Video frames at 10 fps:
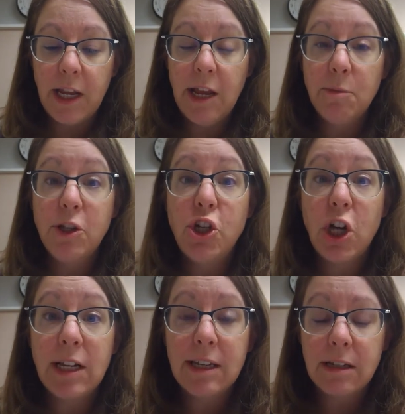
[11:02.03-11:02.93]
It was
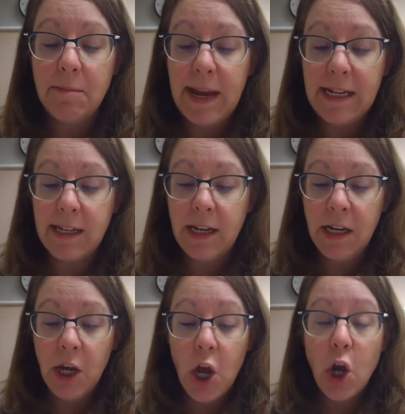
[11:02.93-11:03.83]
just as
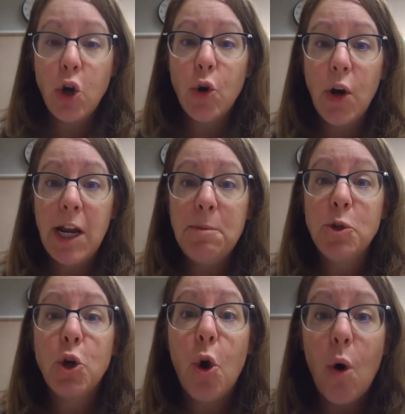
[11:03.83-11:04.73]
amazing.
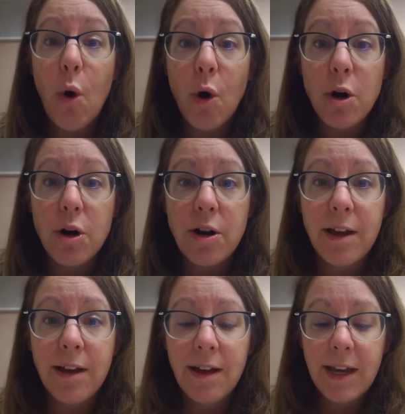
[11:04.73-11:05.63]
Creamed
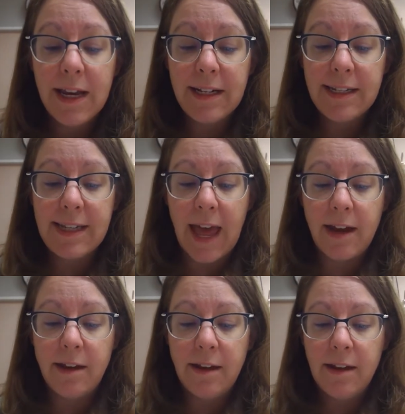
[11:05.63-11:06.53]
corn, it
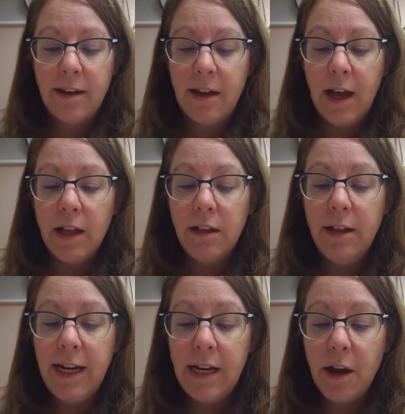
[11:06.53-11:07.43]
said.
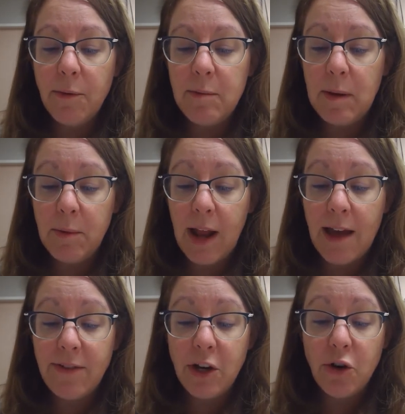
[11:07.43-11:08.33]
Lina remembered
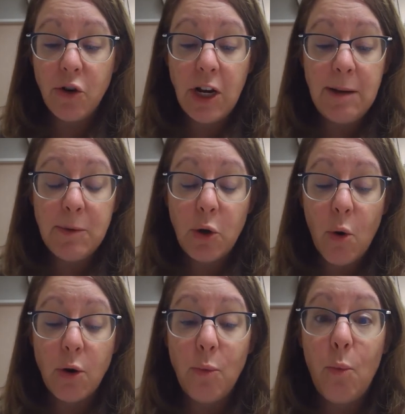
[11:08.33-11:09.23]
having creamed
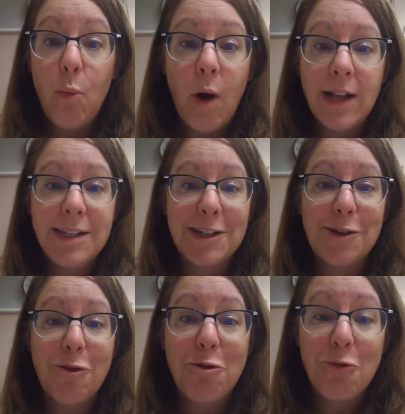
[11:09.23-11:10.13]
corn once as
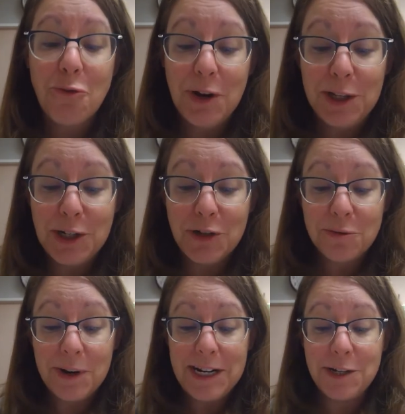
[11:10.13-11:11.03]
a thrilling
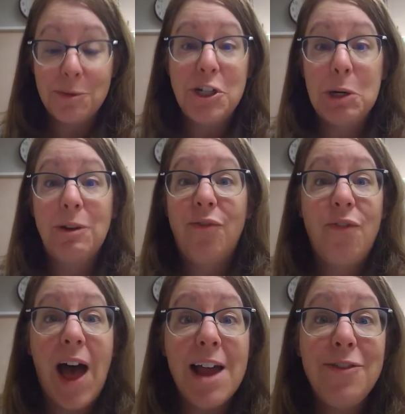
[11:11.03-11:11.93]
treat when she was
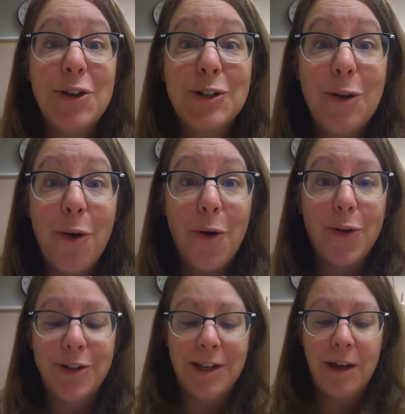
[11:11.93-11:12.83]
5 years
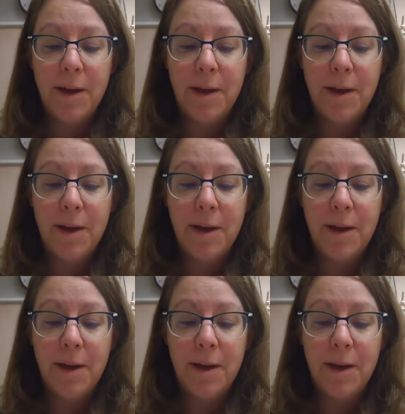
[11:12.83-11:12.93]
old.